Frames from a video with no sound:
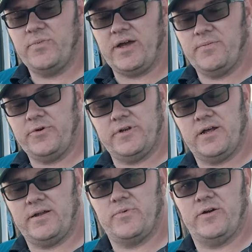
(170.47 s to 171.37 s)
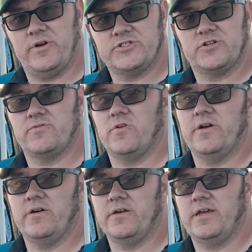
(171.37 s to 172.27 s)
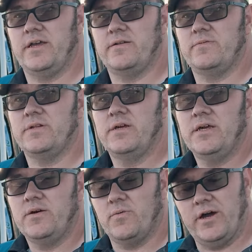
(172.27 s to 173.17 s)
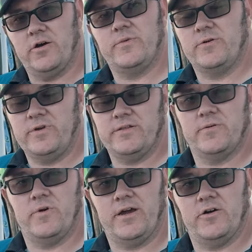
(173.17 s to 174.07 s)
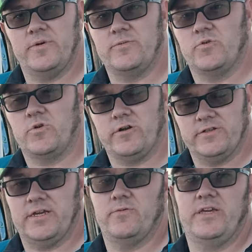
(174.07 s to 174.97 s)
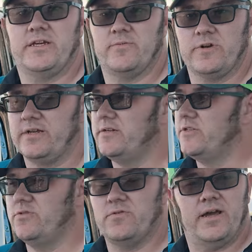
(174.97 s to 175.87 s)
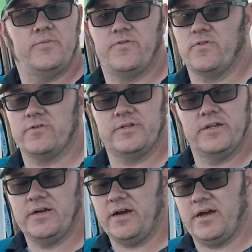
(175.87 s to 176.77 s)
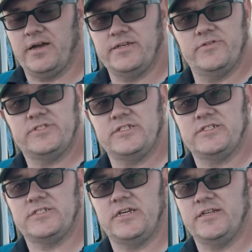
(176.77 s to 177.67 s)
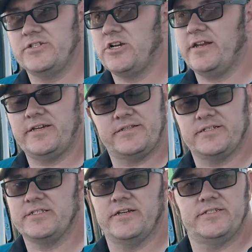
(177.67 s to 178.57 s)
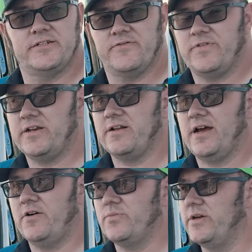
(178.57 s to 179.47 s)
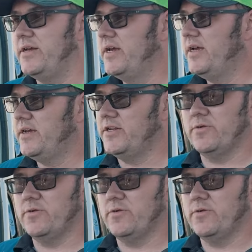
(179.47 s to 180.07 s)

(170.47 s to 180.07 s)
putting on by Western Royal in Wyoming, Wheatland, Wyoming, Memorial Day weekend we're going to do right before UCC to try to get the sled stuff figured out. But, you know,